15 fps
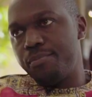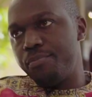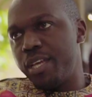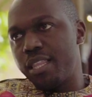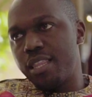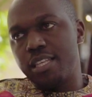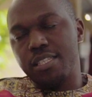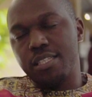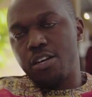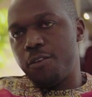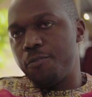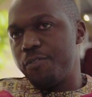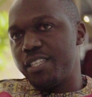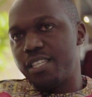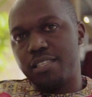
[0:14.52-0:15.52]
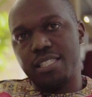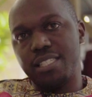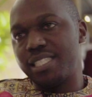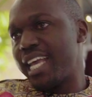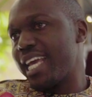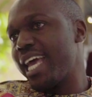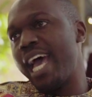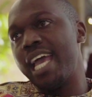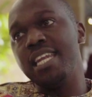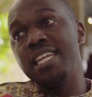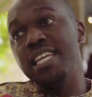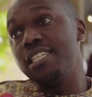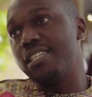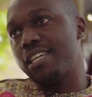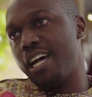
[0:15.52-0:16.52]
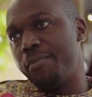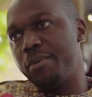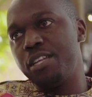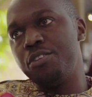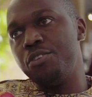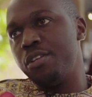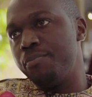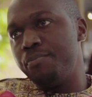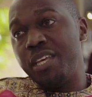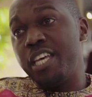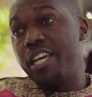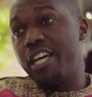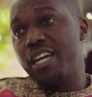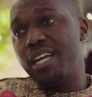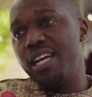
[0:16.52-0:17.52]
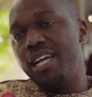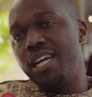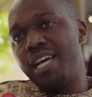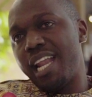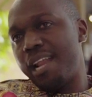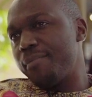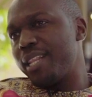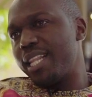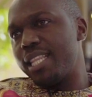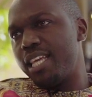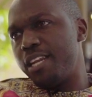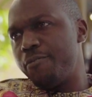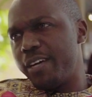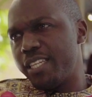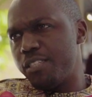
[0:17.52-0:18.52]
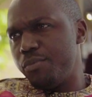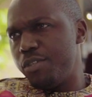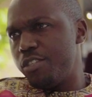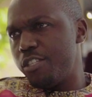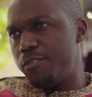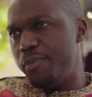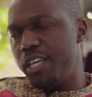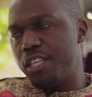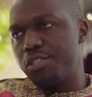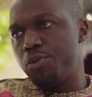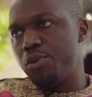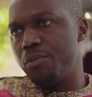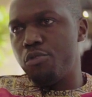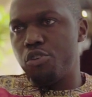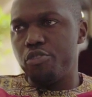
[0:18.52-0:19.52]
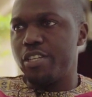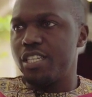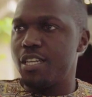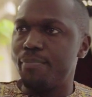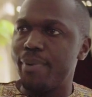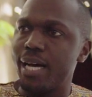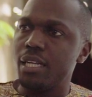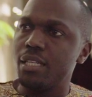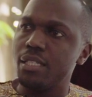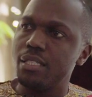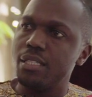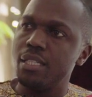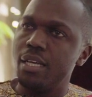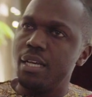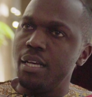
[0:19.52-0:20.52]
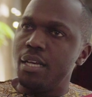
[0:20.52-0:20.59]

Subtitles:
that make this conference, I was just like, I need to come and be here. And I'm glad they invited me to speak. So I moderated the panel